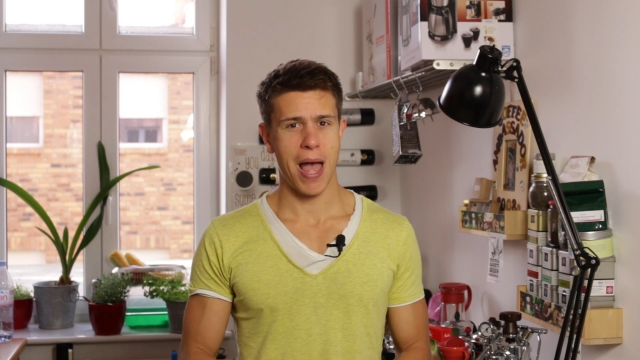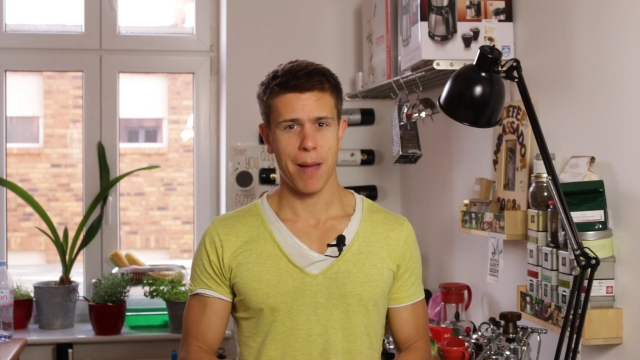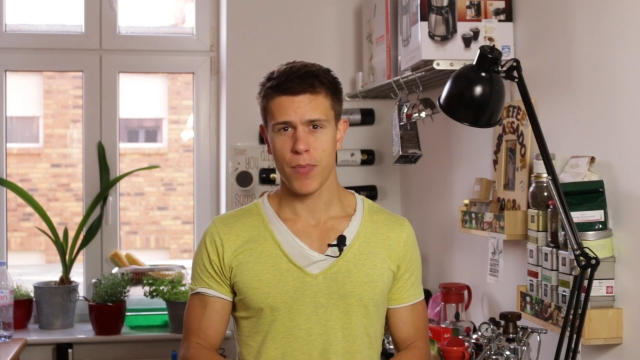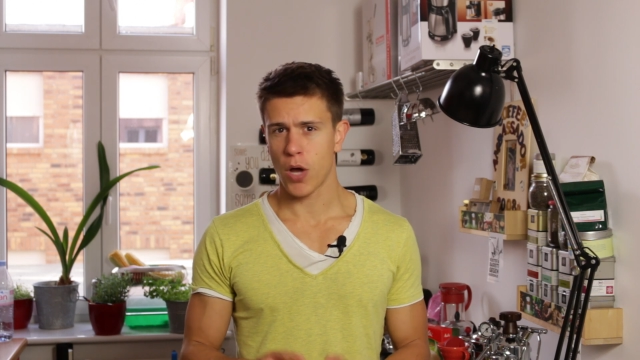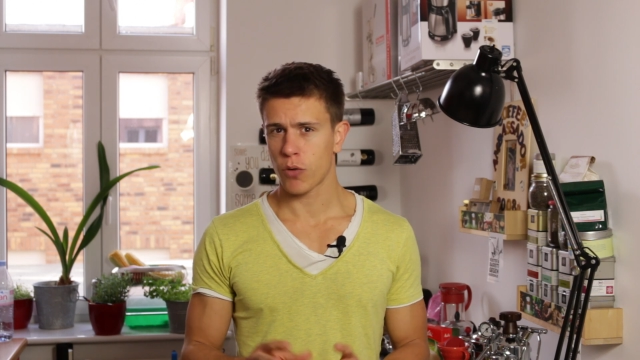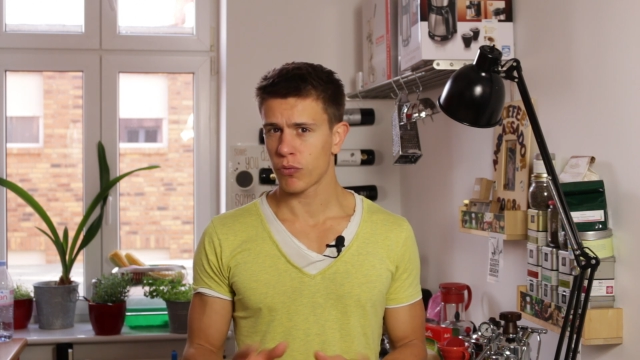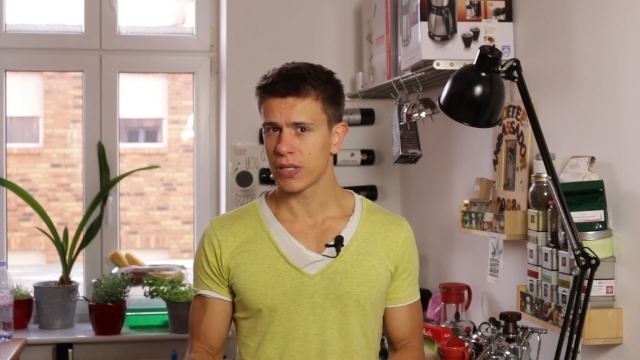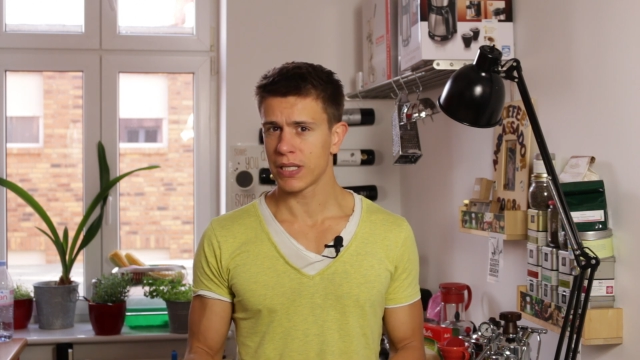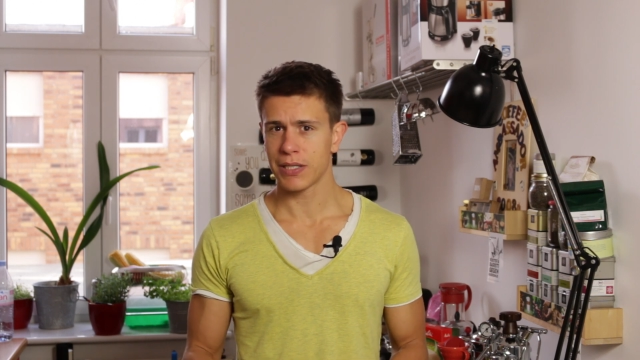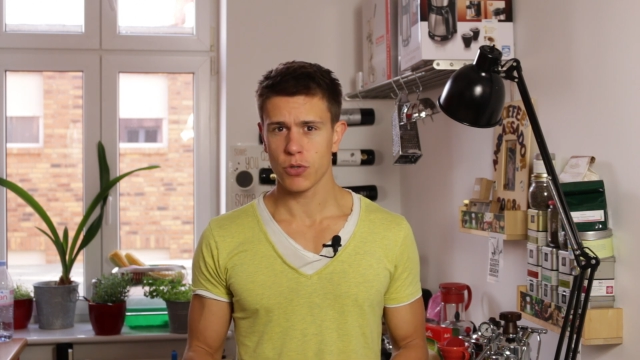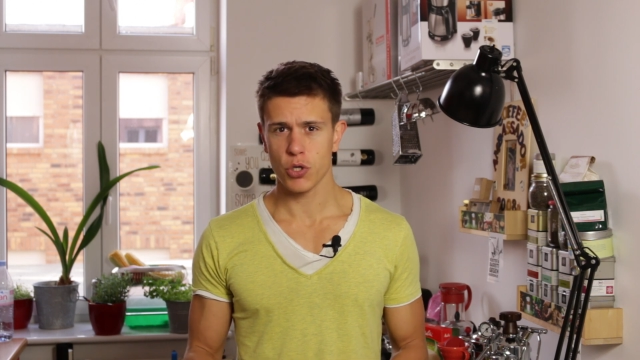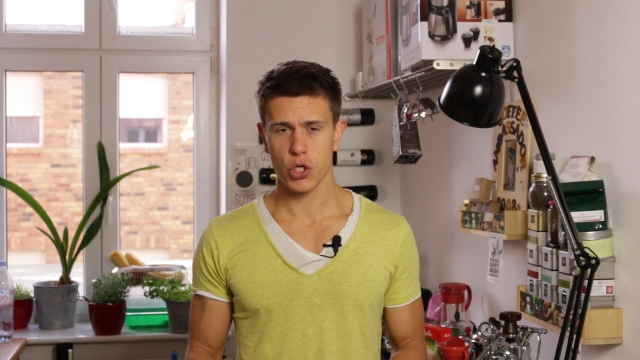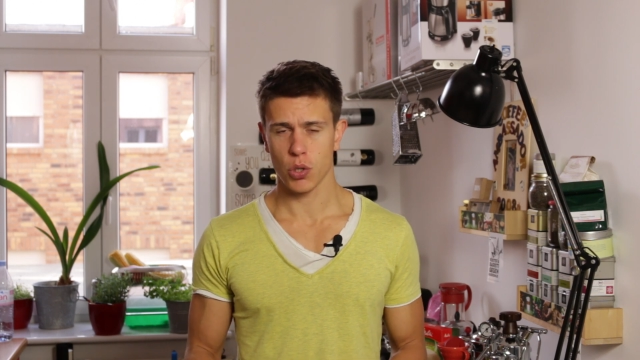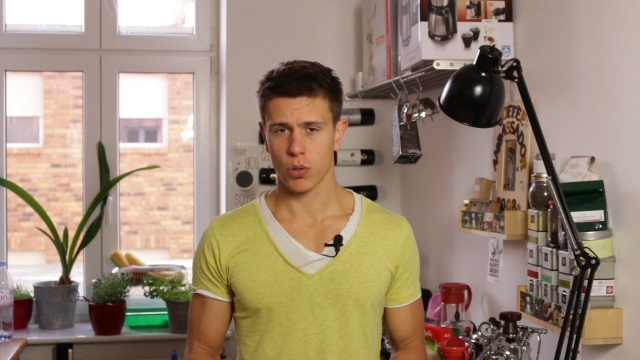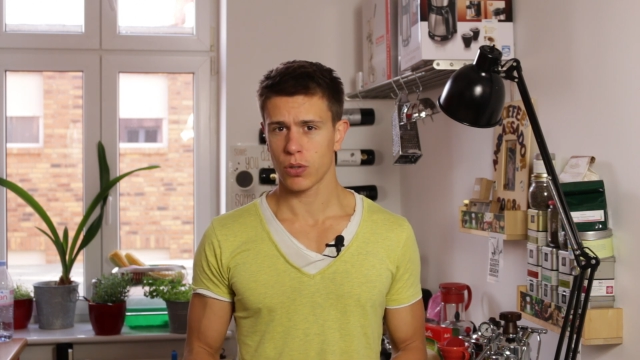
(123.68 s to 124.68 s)
I'm not really
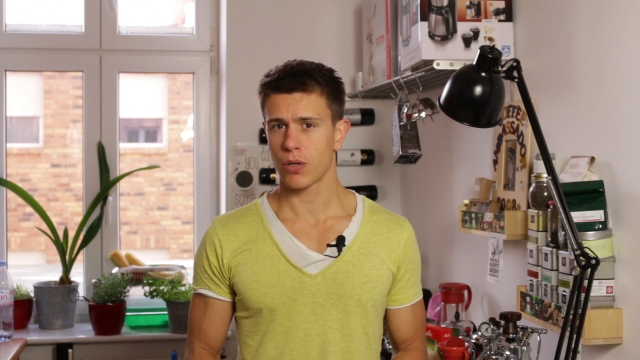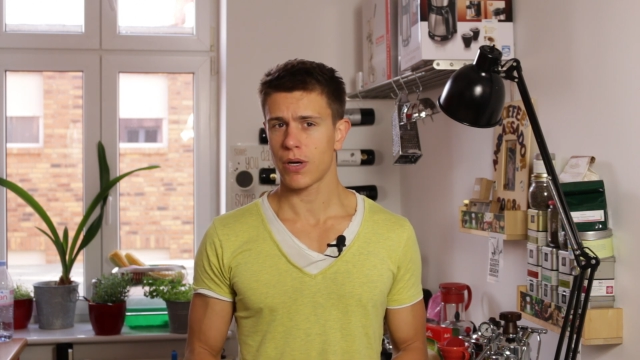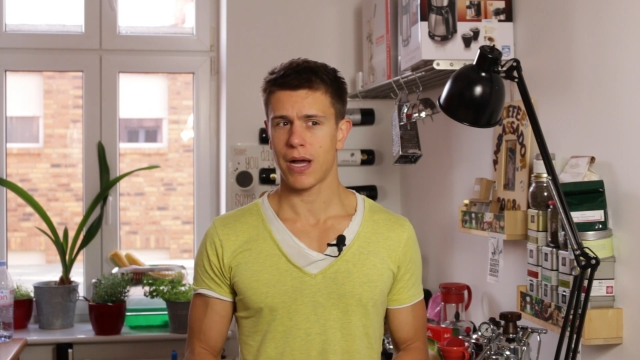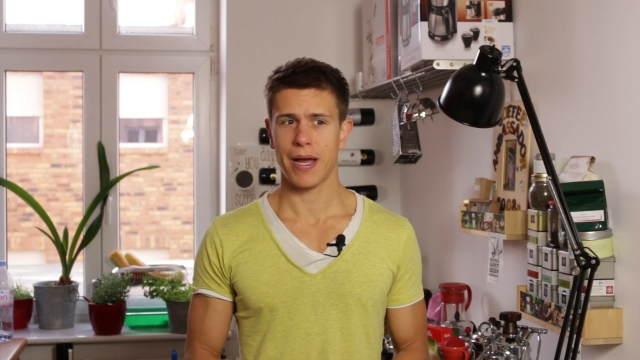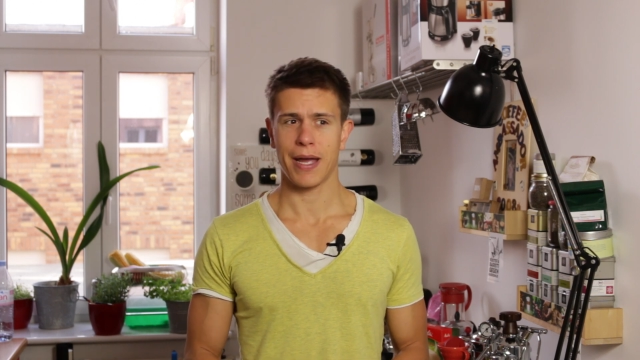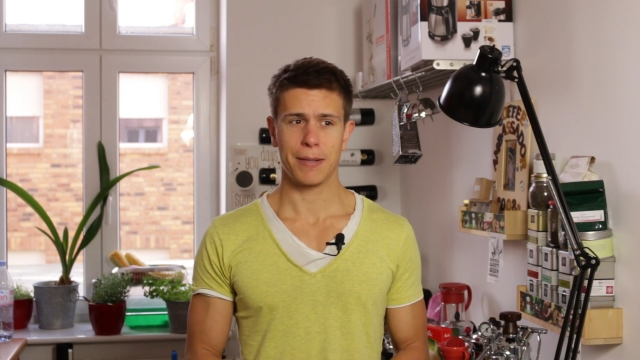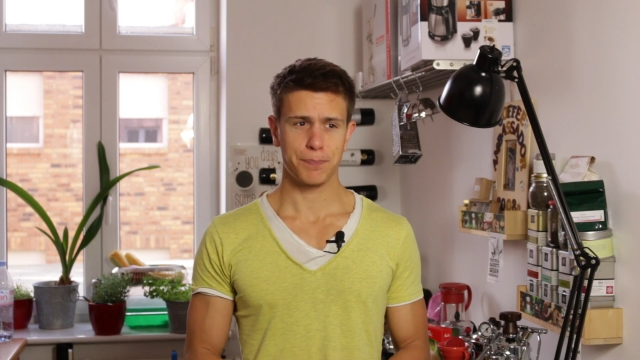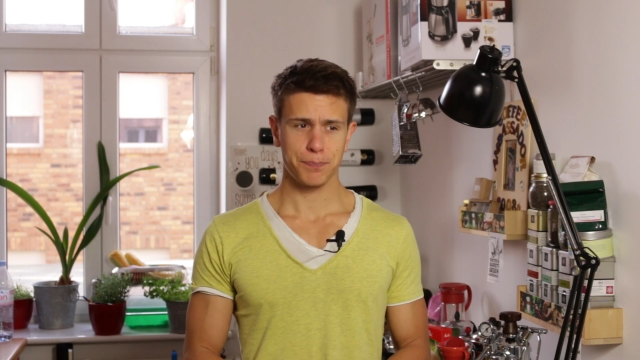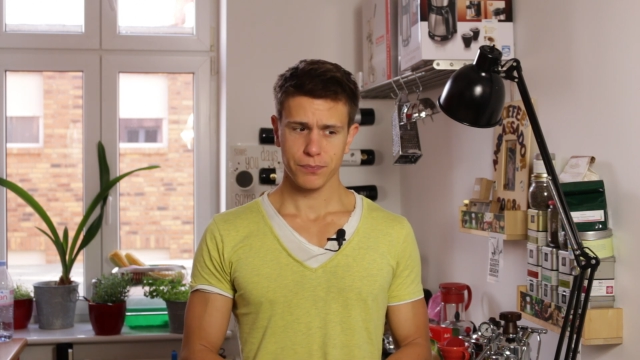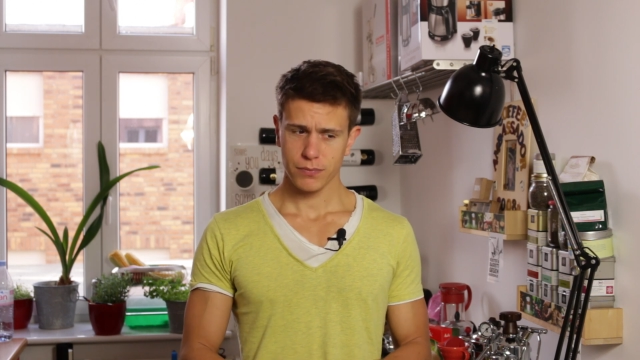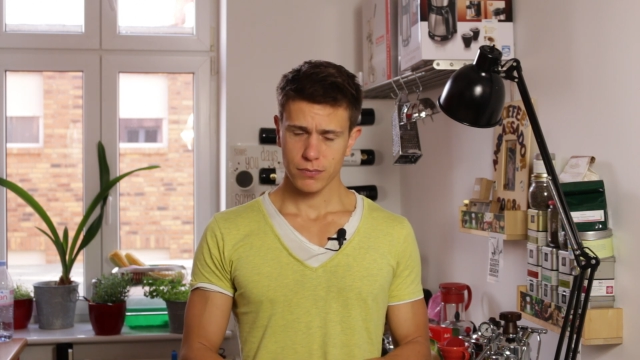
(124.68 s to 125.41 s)
into sugar. I